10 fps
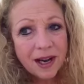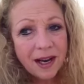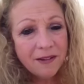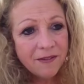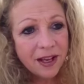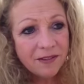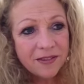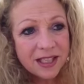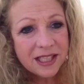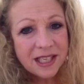I have like
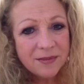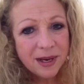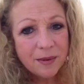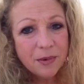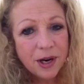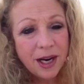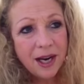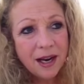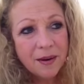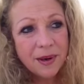fixed in my
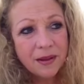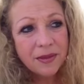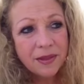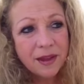brain about